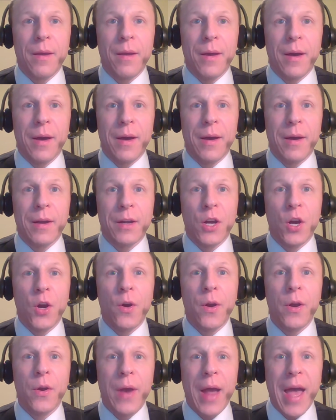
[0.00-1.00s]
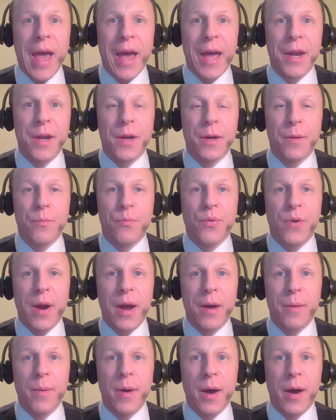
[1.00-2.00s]
Currier had
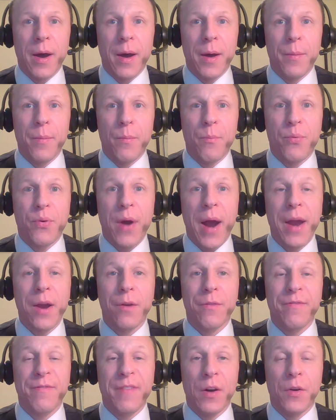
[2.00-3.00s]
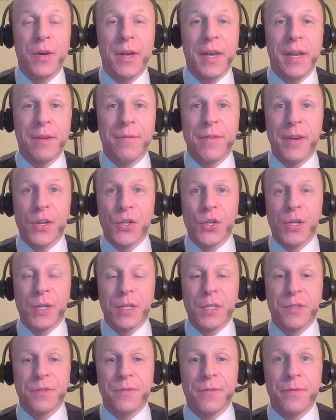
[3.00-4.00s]
prior felony
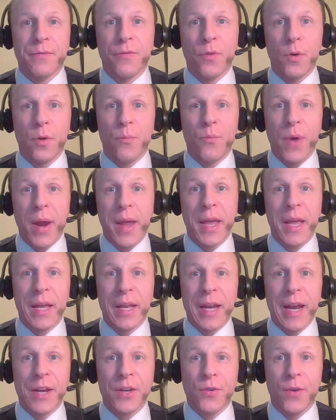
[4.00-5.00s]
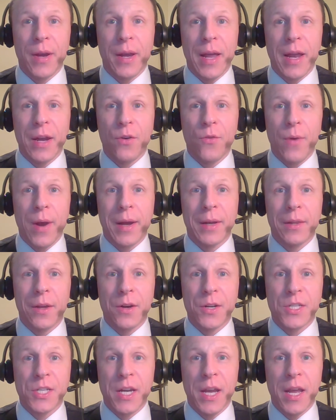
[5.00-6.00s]
convictions for breaking and entering and grand
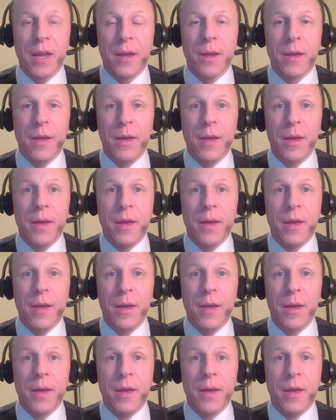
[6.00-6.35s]
larceny.